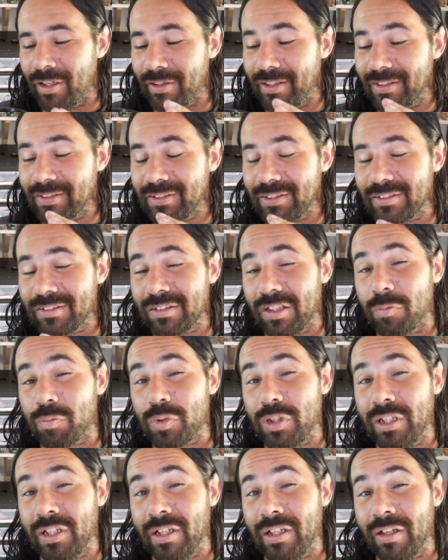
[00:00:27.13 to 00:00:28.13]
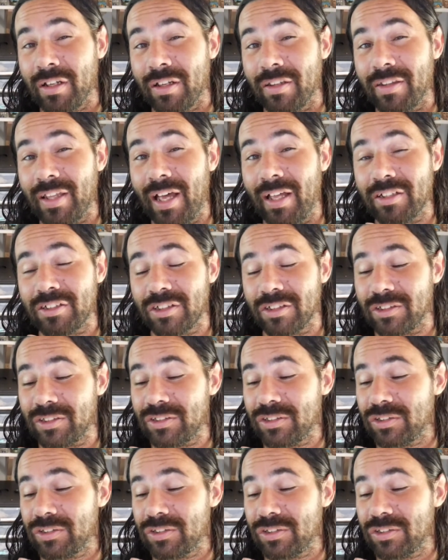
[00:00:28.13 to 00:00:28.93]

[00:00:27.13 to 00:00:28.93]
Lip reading: This is something that just